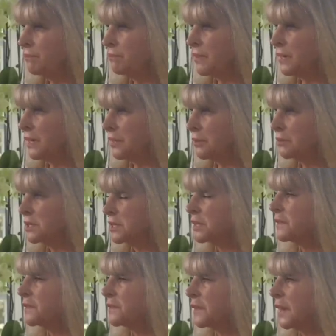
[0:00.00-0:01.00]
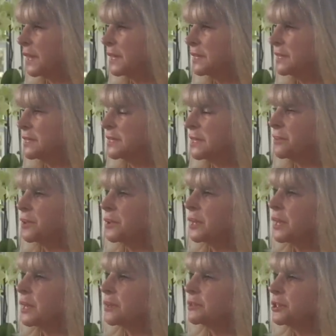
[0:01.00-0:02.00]
But in order to find someone
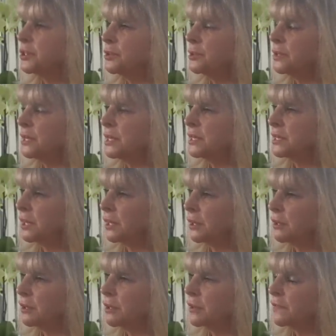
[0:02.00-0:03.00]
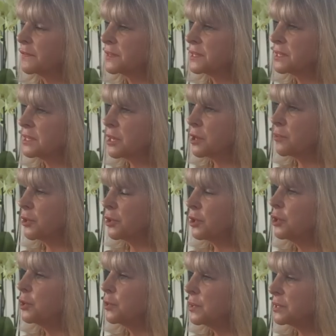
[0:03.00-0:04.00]
else, you need to look for someone
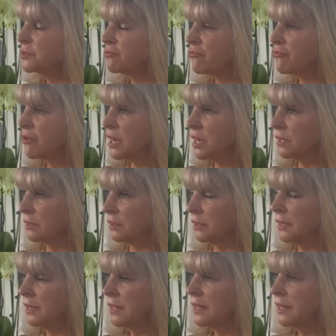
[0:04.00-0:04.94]
who is real.